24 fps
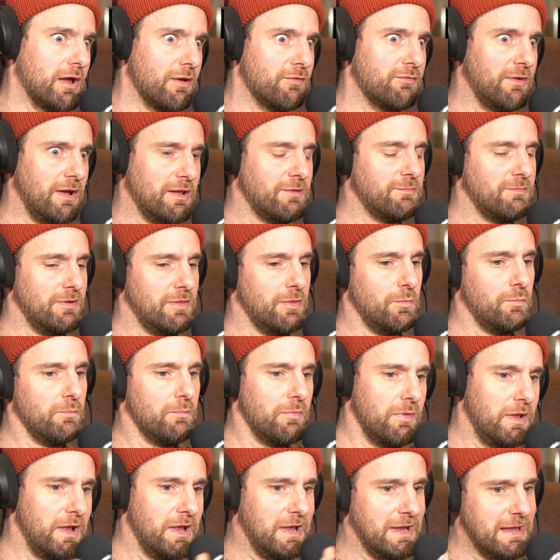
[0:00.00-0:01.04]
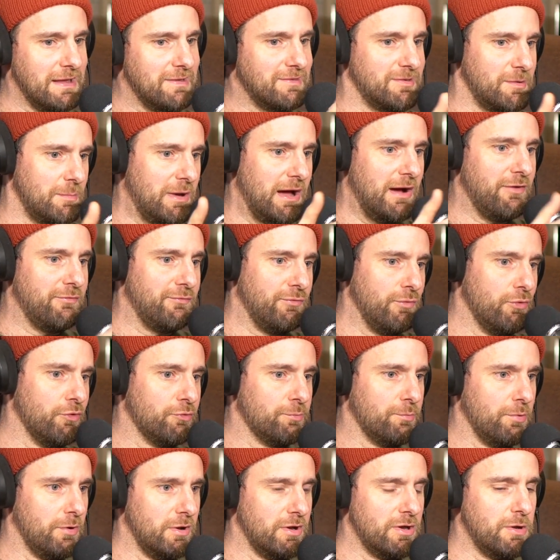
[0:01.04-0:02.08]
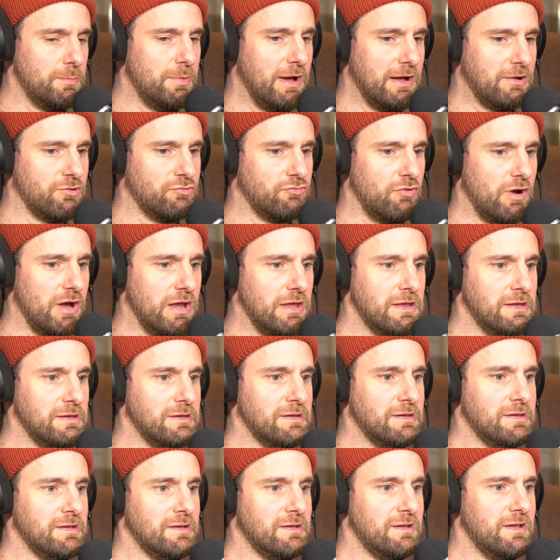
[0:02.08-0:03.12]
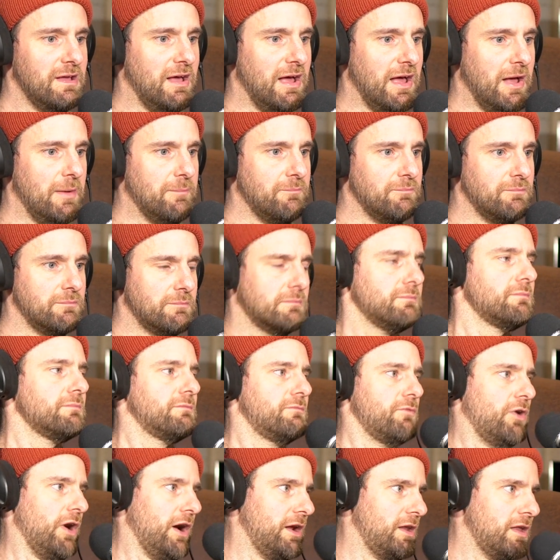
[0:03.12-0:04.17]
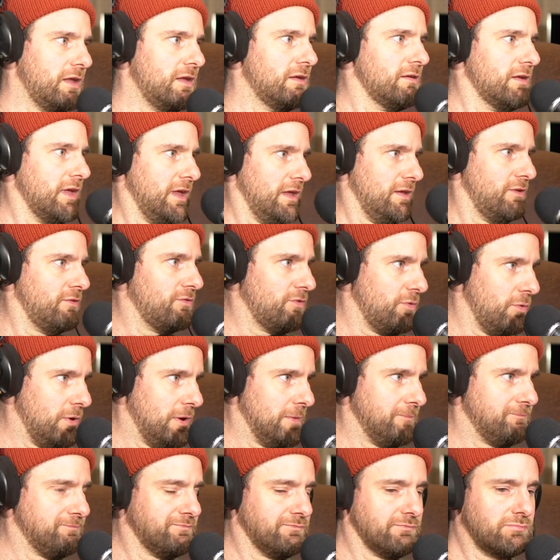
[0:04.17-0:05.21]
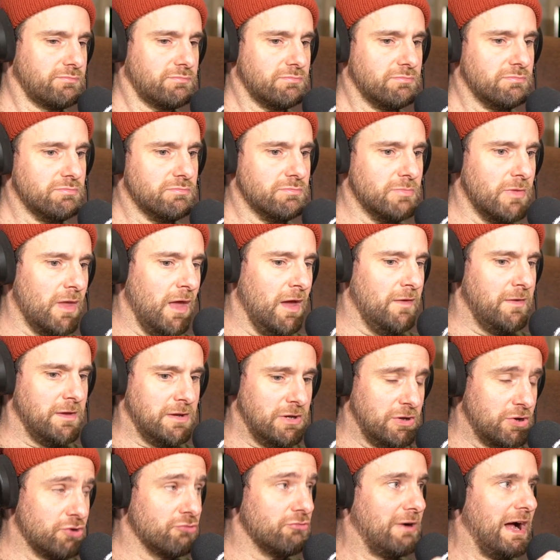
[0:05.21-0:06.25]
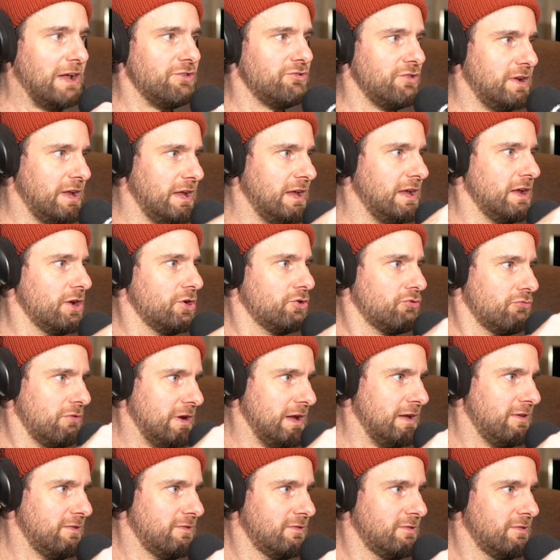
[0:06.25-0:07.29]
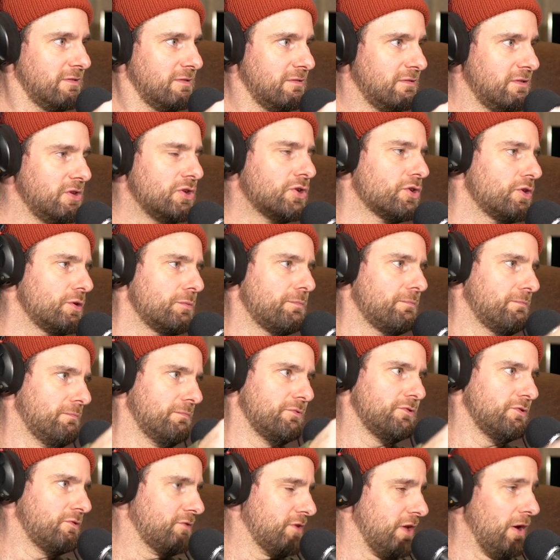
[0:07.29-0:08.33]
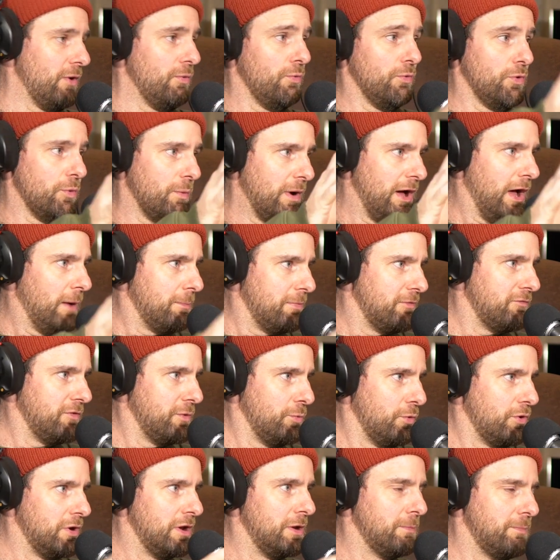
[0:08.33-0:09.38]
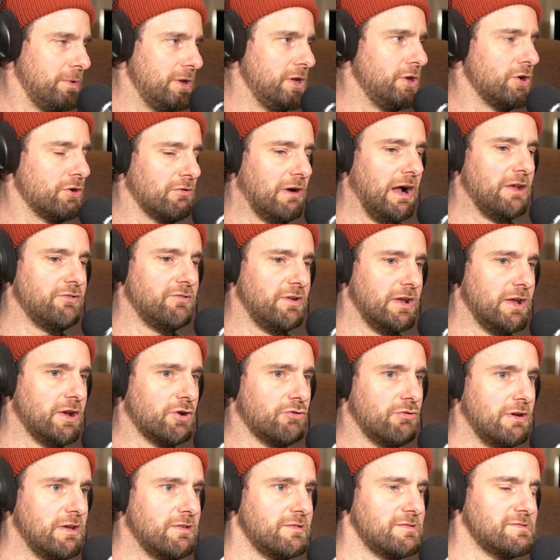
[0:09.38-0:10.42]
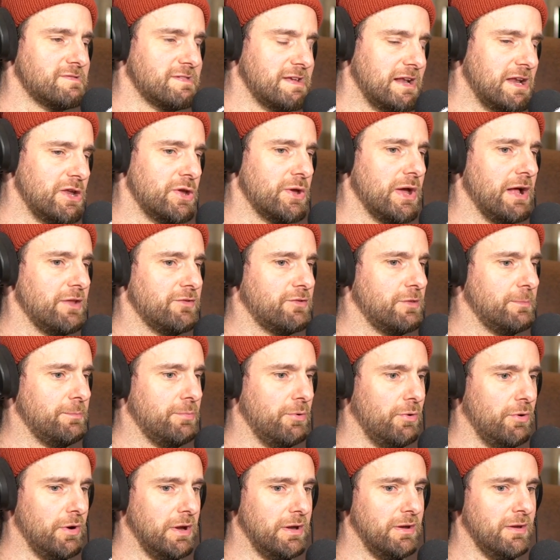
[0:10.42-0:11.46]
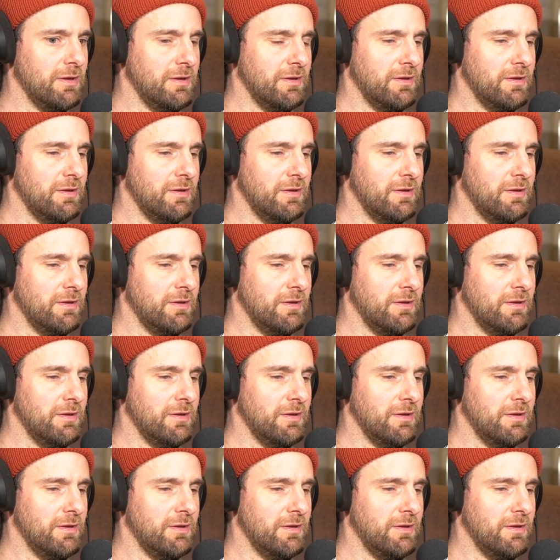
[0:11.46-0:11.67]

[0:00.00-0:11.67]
effectively the least amount of force pulling you back straight. Ride it, get used to it, and then you gradually increase. You could just go all the way up if you wanted, but you gradually increase until you get to the point